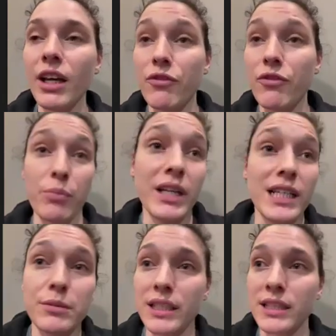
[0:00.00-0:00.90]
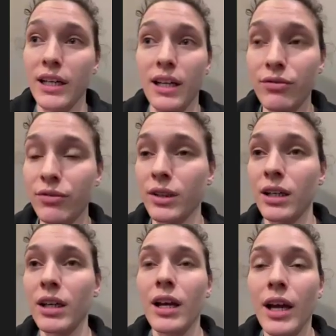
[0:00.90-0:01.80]
for me as myself
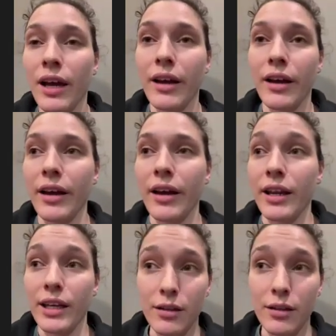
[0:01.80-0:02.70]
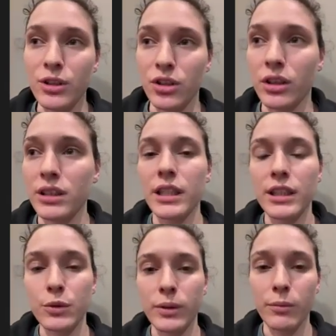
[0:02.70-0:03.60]
and in the
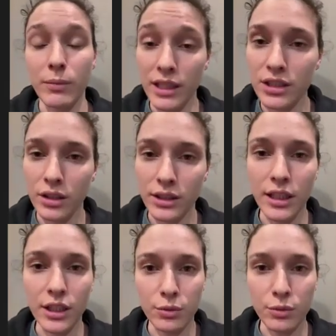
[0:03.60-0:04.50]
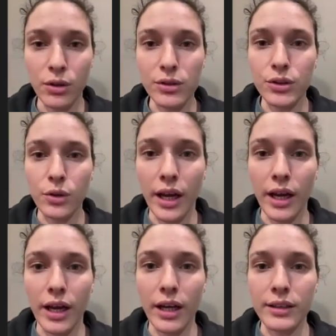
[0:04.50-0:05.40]
Minnesota Lynx, we also
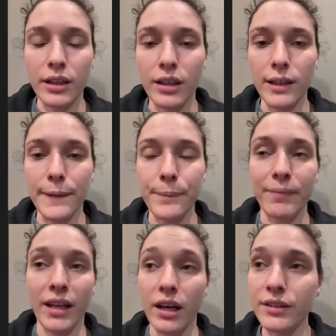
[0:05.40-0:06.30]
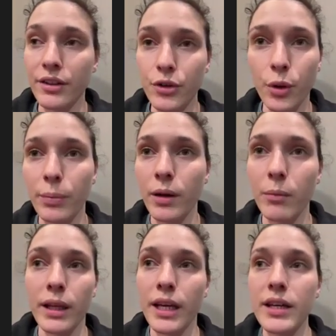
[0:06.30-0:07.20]
had other
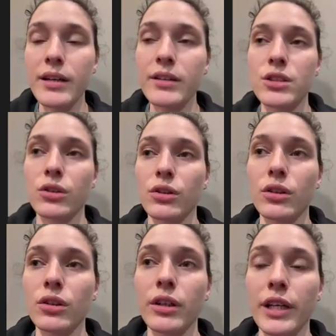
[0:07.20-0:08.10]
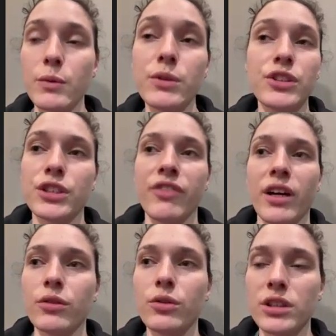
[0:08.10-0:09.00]
European players. So it was just
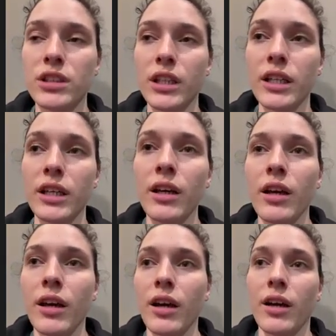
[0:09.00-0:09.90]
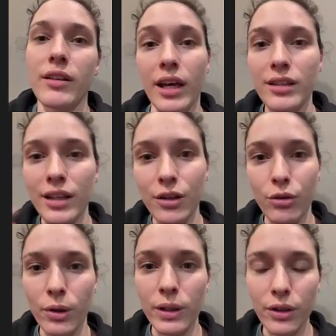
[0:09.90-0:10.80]
fun to see that thing
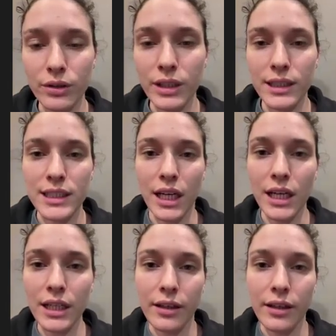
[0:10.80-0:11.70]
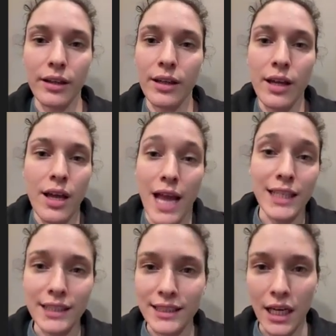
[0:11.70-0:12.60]
growing on that side. And
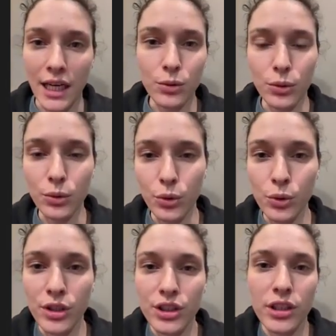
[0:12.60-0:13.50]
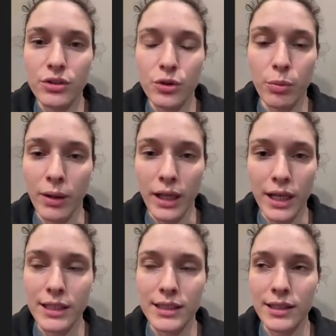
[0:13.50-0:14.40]
as I said, who deserves to
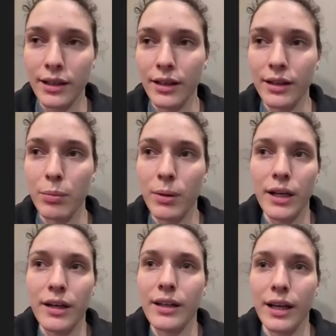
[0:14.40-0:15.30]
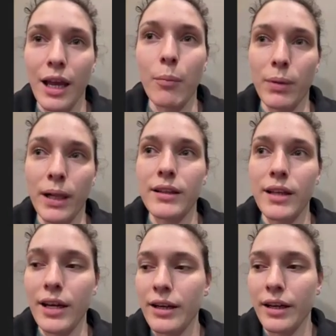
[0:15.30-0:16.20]
play is the player that can play
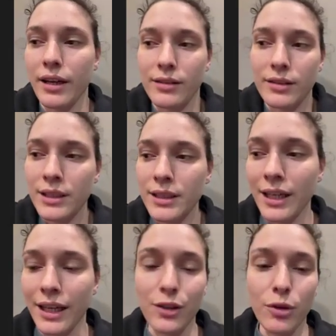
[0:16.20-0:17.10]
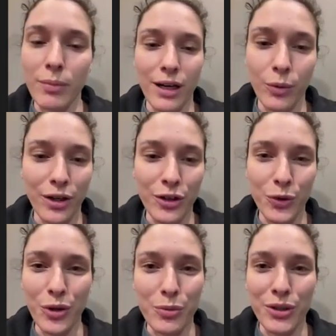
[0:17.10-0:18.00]
there, and it don't matter where
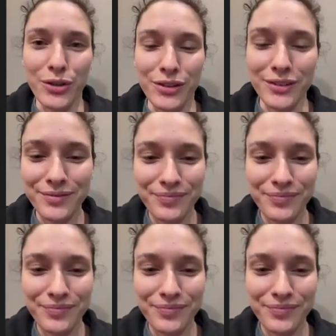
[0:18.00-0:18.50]
you were born.